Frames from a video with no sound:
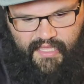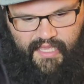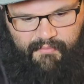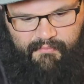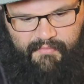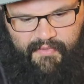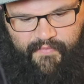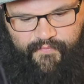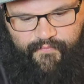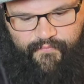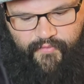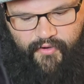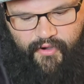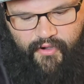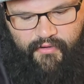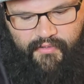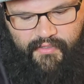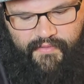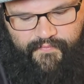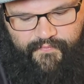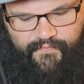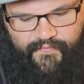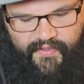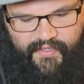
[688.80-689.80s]
that
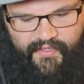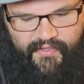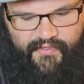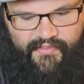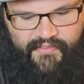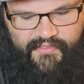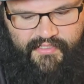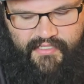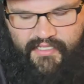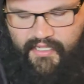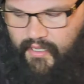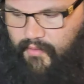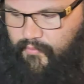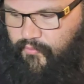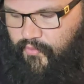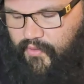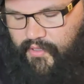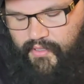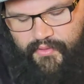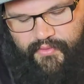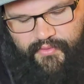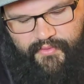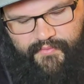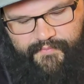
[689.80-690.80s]
Mcfarlane figures come
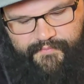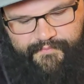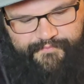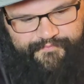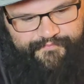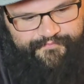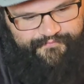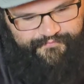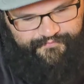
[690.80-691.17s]
with.